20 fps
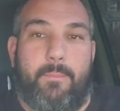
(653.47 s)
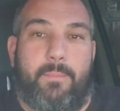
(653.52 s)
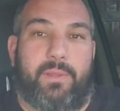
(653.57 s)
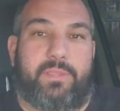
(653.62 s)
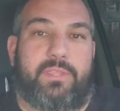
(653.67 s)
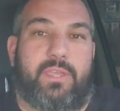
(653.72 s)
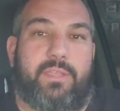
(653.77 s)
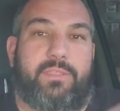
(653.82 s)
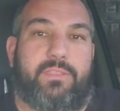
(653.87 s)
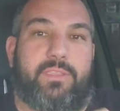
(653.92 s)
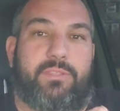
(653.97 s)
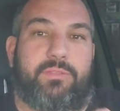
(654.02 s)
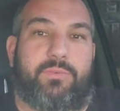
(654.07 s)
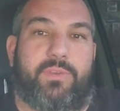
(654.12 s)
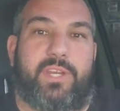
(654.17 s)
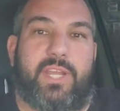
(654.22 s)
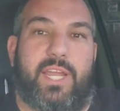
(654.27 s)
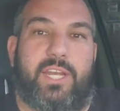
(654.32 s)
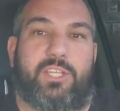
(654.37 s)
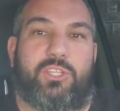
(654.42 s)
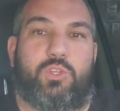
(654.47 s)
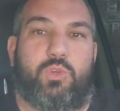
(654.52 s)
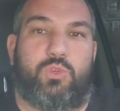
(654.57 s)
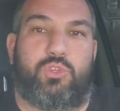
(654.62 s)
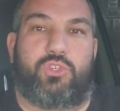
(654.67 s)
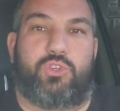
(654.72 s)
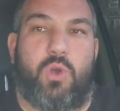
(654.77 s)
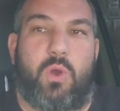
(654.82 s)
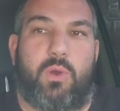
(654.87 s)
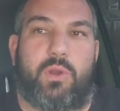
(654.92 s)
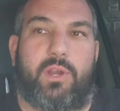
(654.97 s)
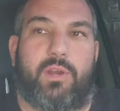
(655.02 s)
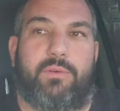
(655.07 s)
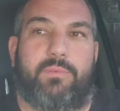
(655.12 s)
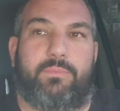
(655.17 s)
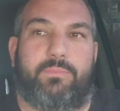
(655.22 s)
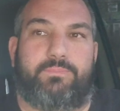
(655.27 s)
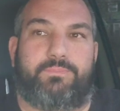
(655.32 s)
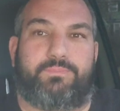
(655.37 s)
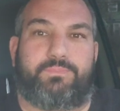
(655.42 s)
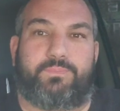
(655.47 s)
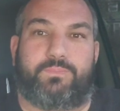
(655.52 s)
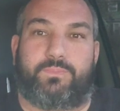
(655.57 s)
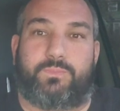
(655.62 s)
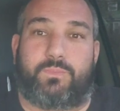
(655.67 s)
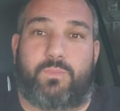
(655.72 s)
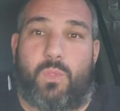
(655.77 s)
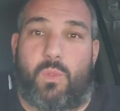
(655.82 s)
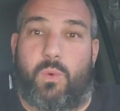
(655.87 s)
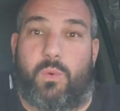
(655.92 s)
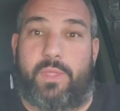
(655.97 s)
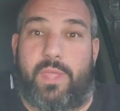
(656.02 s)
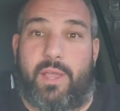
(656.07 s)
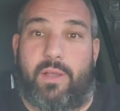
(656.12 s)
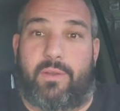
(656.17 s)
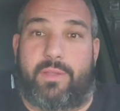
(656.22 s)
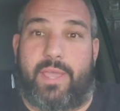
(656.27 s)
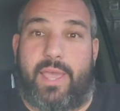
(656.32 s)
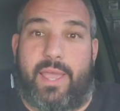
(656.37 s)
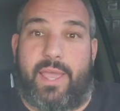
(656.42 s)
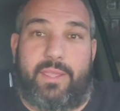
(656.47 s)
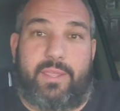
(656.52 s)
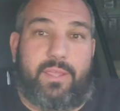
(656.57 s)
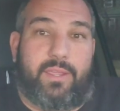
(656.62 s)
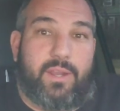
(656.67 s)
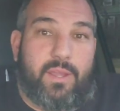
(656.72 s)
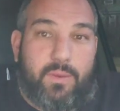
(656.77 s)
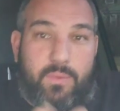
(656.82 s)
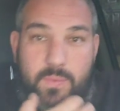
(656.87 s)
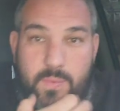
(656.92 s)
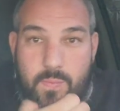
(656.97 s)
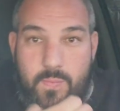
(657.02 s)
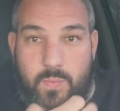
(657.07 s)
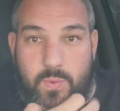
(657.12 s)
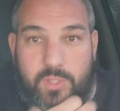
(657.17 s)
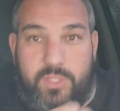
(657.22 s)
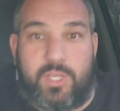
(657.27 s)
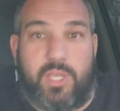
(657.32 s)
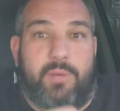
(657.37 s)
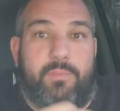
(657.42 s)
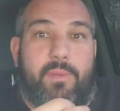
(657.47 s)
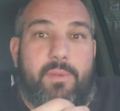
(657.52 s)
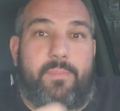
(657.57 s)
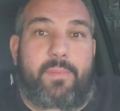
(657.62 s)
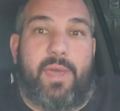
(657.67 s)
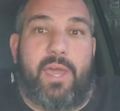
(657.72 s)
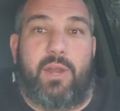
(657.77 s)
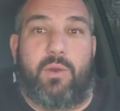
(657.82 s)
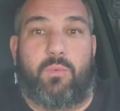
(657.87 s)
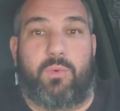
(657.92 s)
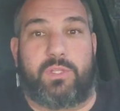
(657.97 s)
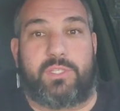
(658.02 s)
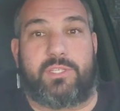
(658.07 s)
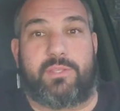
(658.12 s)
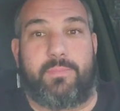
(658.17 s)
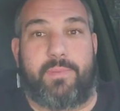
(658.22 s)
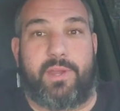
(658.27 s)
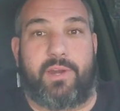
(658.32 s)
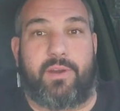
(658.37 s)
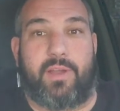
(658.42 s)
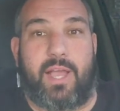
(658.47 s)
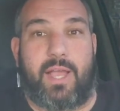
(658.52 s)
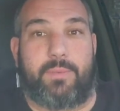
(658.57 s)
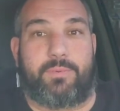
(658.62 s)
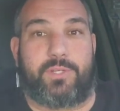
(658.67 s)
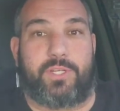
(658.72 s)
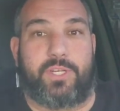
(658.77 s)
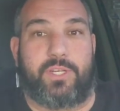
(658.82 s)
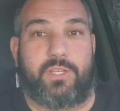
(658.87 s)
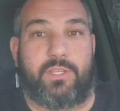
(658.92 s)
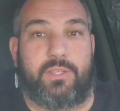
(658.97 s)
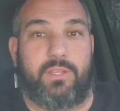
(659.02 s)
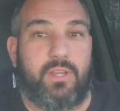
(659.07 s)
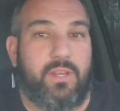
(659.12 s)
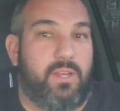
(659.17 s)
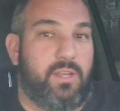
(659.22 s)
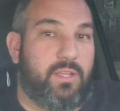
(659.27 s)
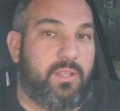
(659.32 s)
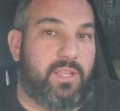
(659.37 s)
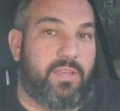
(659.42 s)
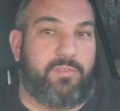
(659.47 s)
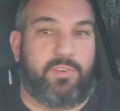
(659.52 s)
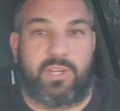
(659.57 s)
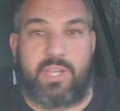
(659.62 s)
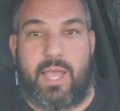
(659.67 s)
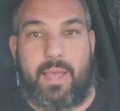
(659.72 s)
but the 392 Stroker or the Hellcat, you know, what's going to be better? What's the better option? Leave your